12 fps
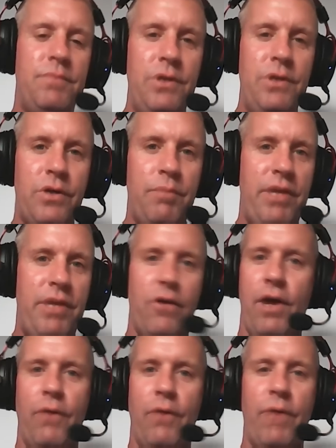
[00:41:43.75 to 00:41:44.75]
you can be
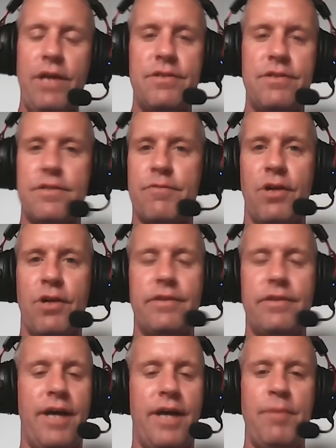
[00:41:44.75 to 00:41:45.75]
around racists for a long time